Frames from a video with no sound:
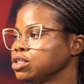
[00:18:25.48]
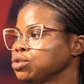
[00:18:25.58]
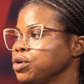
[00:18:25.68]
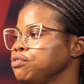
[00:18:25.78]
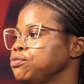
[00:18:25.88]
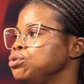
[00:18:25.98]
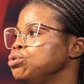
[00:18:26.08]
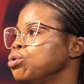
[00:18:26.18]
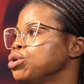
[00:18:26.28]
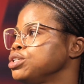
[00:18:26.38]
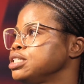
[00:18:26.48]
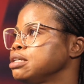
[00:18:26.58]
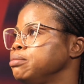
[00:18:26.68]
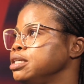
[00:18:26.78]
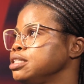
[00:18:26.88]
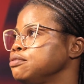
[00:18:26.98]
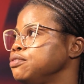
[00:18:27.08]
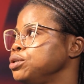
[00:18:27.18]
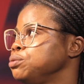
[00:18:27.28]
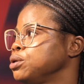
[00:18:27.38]
So if you know your disability
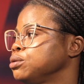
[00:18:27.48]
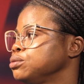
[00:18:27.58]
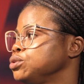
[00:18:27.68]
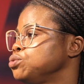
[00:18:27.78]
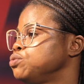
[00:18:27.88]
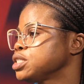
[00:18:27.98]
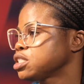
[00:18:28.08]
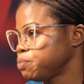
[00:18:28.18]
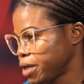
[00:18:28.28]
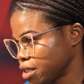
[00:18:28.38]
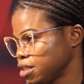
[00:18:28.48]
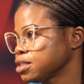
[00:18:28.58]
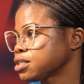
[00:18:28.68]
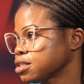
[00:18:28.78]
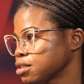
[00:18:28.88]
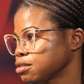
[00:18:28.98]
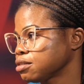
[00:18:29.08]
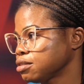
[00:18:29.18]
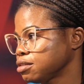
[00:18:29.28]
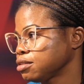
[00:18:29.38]
very well, you respect it.
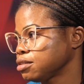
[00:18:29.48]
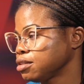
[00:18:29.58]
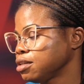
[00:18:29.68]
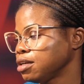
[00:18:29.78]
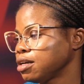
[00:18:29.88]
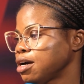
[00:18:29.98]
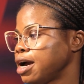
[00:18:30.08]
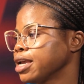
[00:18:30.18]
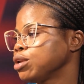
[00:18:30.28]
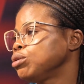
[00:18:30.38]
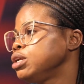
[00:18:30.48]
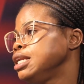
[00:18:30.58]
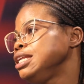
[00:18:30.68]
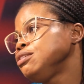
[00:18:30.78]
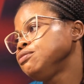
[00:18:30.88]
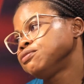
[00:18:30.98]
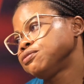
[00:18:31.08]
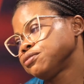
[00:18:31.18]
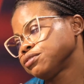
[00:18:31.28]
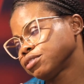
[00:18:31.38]
I can only
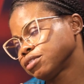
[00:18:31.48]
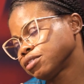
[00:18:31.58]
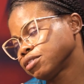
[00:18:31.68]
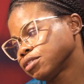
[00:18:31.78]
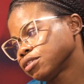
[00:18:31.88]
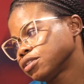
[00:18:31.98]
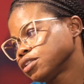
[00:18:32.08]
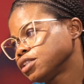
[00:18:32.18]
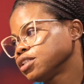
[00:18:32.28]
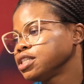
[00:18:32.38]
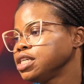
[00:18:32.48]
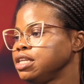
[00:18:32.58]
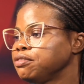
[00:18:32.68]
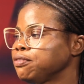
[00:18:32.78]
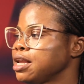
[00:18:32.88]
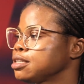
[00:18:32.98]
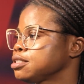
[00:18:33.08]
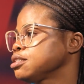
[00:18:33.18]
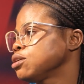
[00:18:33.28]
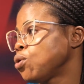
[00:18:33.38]
live in a
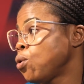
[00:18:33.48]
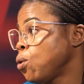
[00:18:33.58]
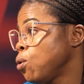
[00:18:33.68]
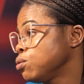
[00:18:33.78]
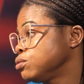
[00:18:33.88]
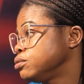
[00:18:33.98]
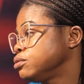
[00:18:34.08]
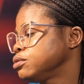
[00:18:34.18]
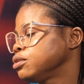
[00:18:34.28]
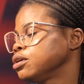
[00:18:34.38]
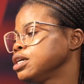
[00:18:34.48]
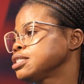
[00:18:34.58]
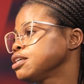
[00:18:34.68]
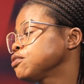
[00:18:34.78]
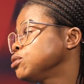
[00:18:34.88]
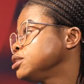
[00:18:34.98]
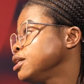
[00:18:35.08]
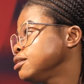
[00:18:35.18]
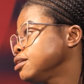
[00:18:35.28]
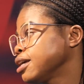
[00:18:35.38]
flat or
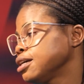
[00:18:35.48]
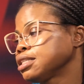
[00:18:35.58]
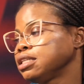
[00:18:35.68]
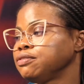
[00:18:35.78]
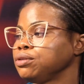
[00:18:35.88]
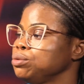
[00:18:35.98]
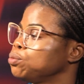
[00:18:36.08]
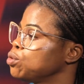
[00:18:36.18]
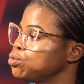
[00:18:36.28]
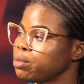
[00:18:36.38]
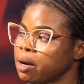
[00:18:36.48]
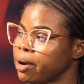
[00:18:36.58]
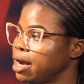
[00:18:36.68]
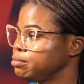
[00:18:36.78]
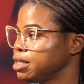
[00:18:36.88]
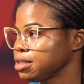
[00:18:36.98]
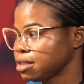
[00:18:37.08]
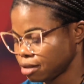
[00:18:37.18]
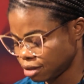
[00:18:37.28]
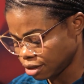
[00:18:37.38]
self-contained. I can't live in one-room
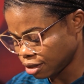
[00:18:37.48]
apartment.